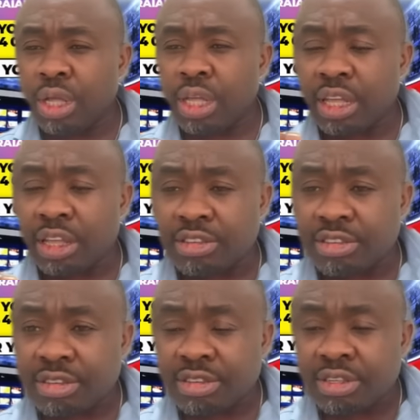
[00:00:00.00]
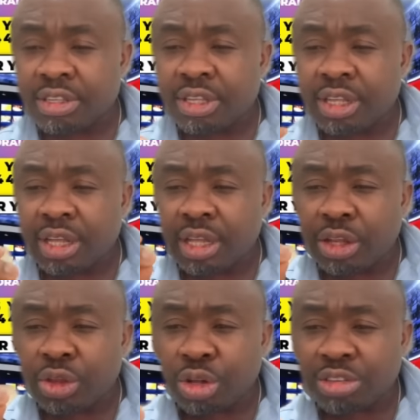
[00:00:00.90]
is
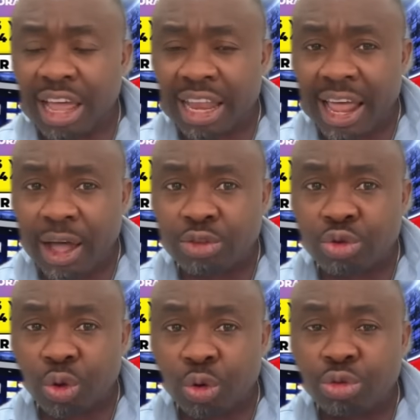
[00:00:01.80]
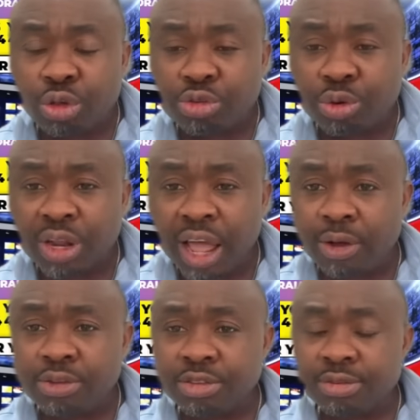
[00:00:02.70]
not allowed to go to his own
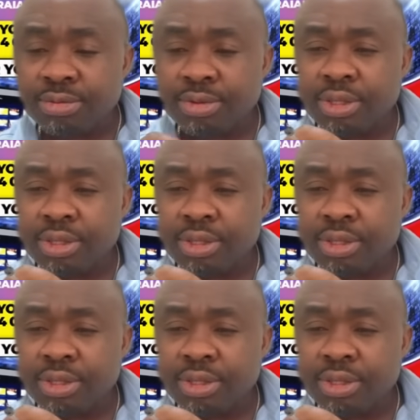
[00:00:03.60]
house.